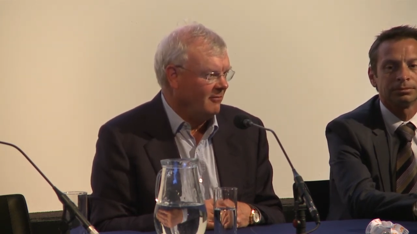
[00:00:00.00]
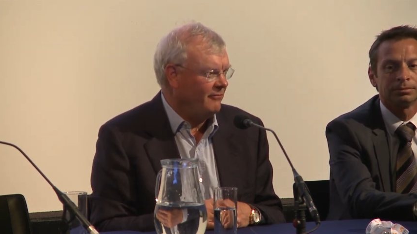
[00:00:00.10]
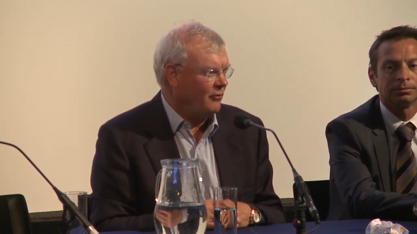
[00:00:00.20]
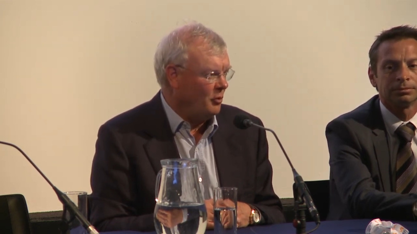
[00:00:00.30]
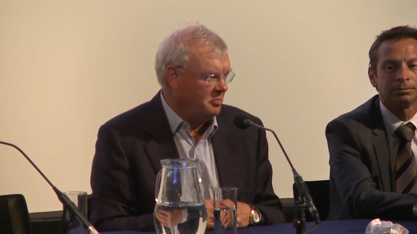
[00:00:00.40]

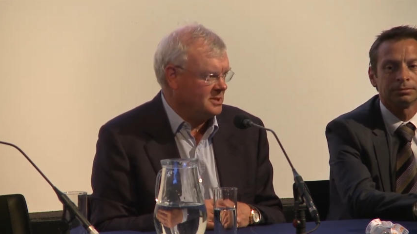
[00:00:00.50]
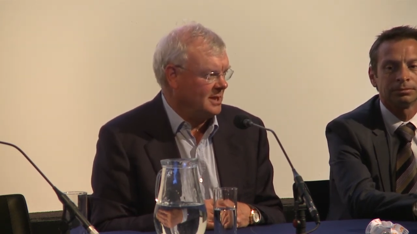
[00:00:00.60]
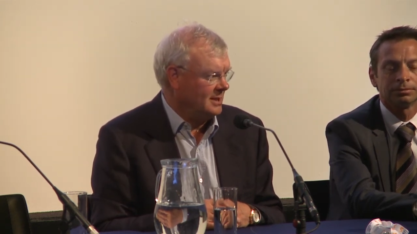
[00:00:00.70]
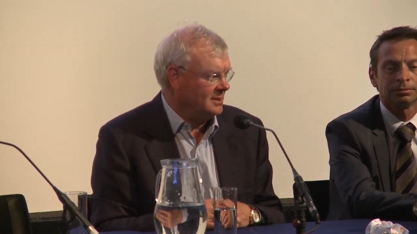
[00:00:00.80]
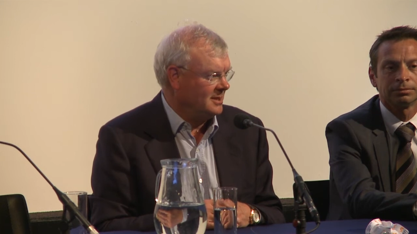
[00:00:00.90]

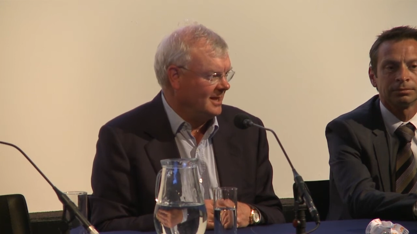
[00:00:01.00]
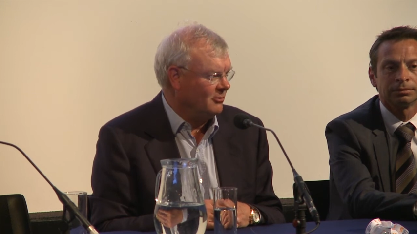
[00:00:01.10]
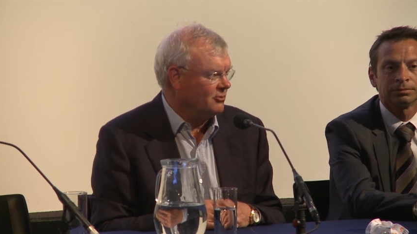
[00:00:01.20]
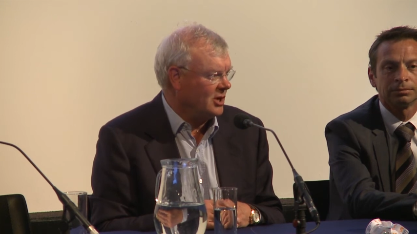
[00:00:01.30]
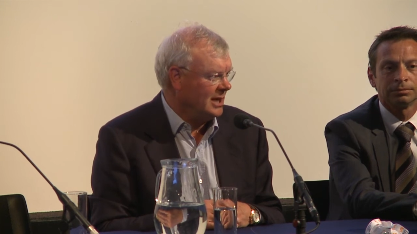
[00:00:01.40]
Speaker 1: 4%
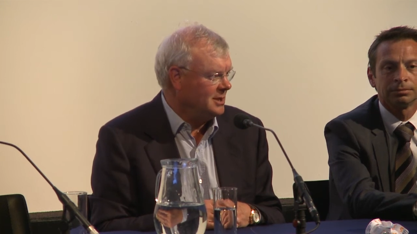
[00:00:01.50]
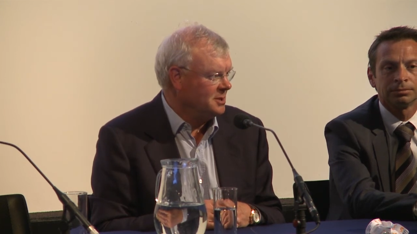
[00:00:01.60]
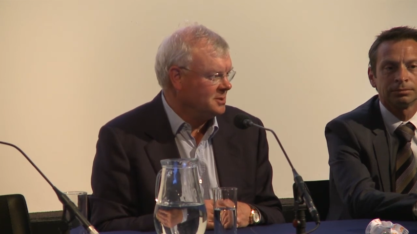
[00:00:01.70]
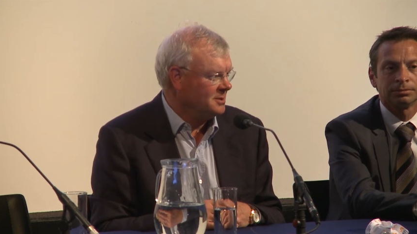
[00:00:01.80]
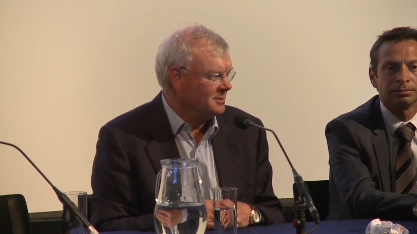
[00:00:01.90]
in
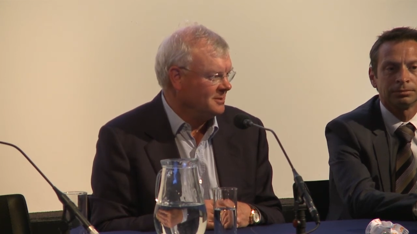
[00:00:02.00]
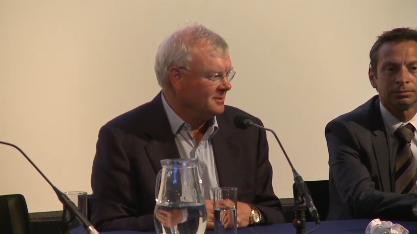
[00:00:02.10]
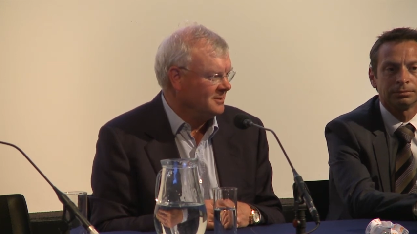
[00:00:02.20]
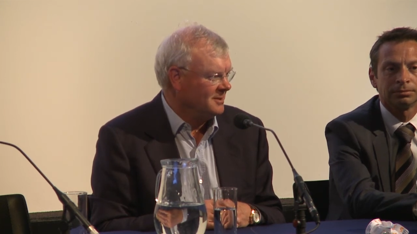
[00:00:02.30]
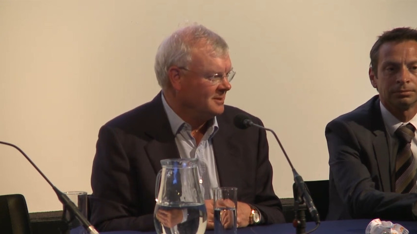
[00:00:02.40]
trains,
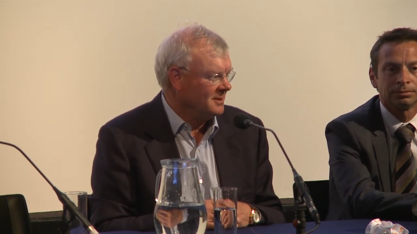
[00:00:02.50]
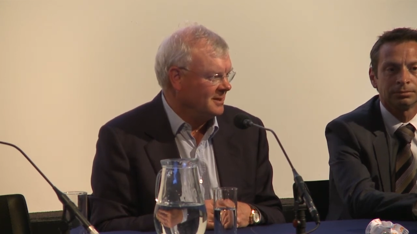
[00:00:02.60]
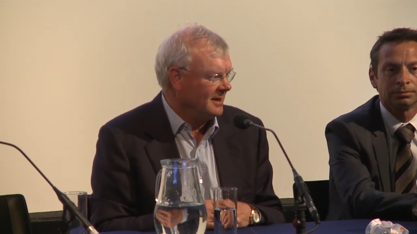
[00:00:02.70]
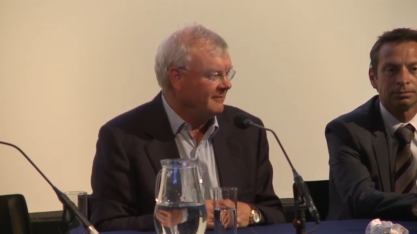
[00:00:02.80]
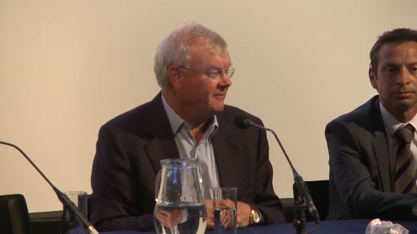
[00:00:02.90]

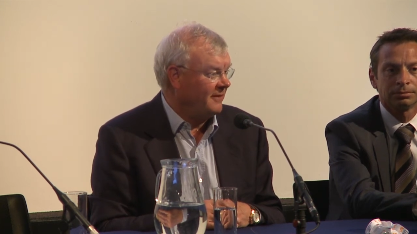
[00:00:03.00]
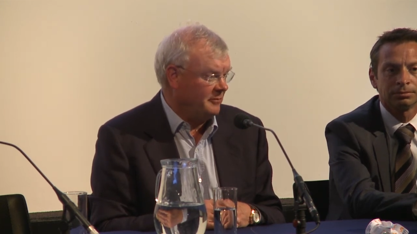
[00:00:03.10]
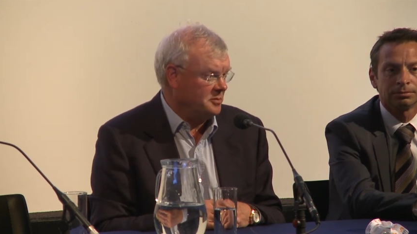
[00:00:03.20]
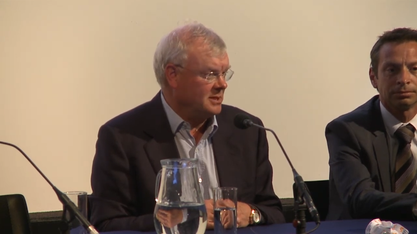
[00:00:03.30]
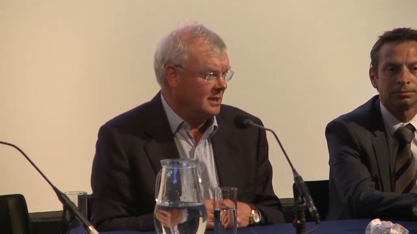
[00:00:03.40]
and
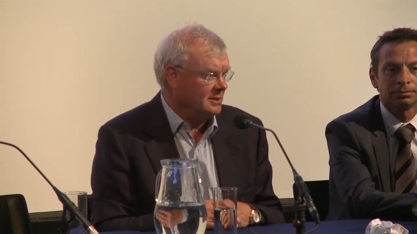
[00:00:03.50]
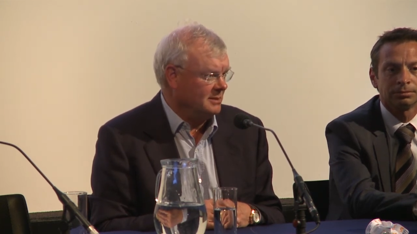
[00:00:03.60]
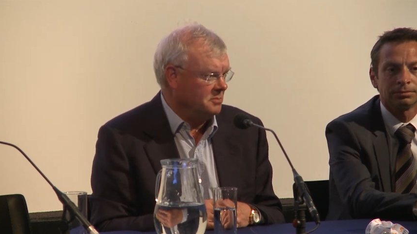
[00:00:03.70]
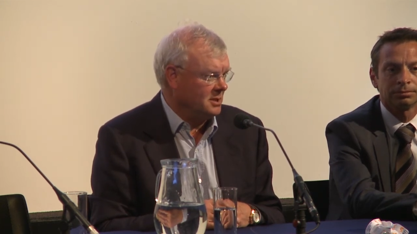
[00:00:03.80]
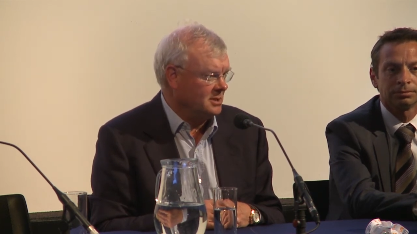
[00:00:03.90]
5%
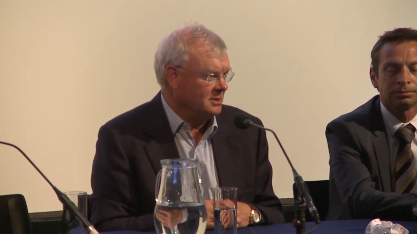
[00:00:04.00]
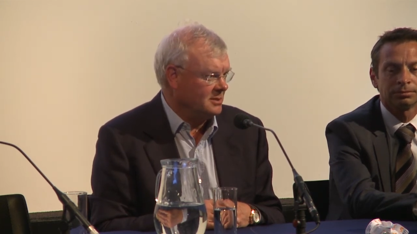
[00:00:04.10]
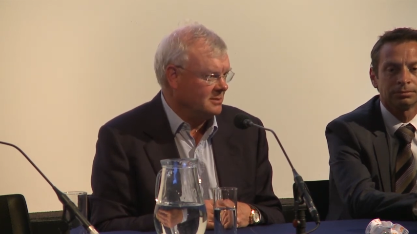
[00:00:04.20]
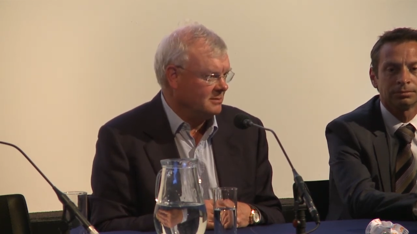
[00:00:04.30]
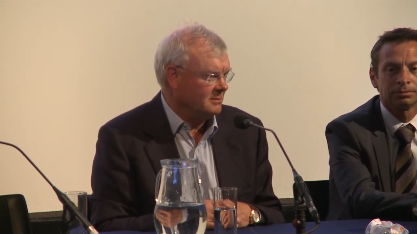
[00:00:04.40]
in
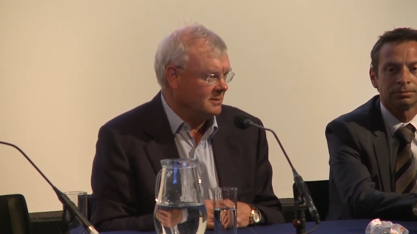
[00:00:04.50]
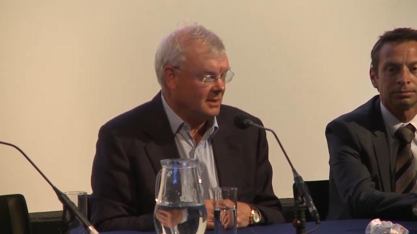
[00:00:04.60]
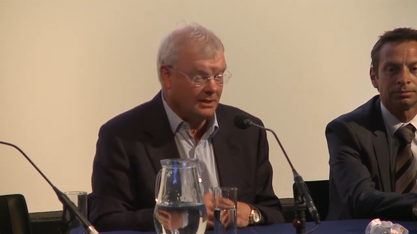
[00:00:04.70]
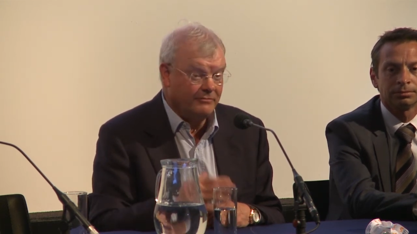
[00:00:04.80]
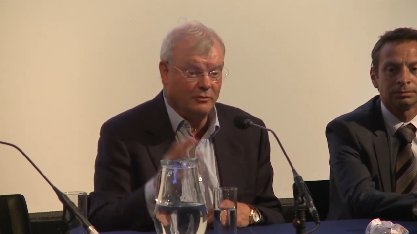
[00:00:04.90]
buses,
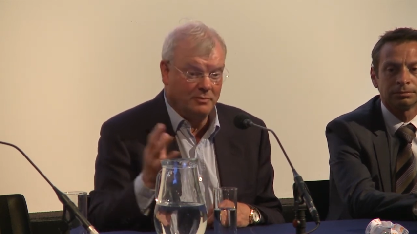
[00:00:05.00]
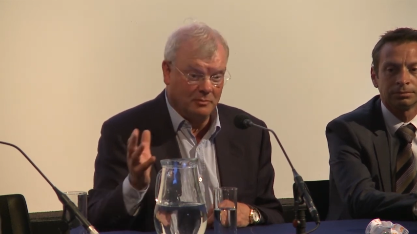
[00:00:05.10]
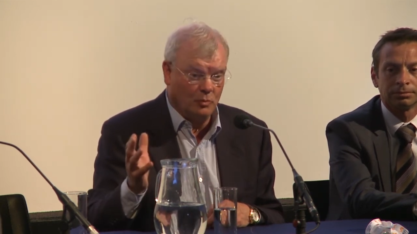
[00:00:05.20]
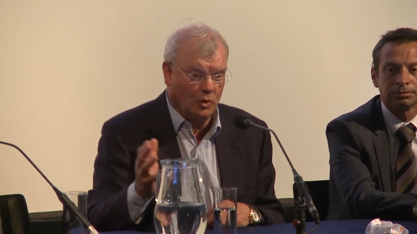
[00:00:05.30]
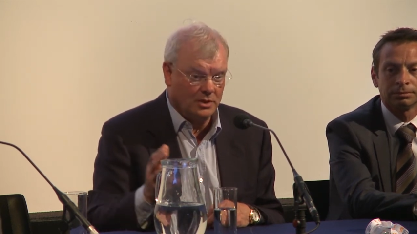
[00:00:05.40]
and a few
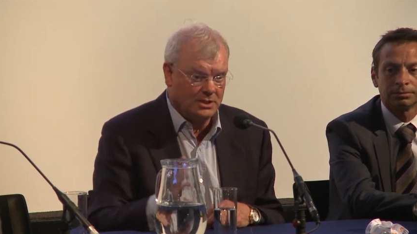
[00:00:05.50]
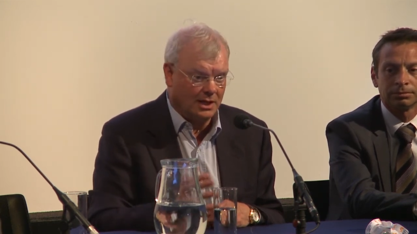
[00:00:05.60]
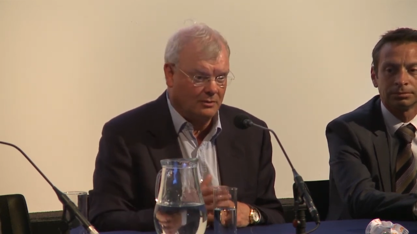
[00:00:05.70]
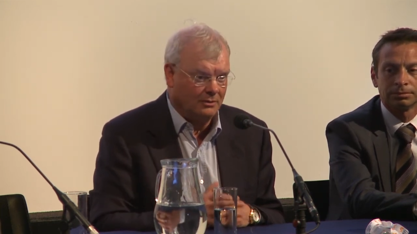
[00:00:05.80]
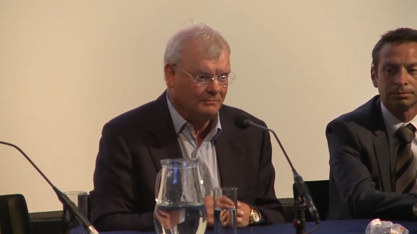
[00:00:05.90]
people walk and
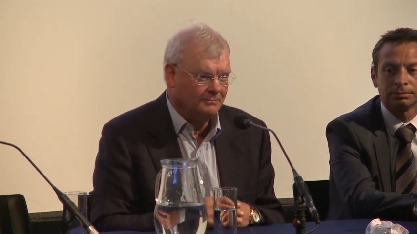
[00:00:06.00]
cycle.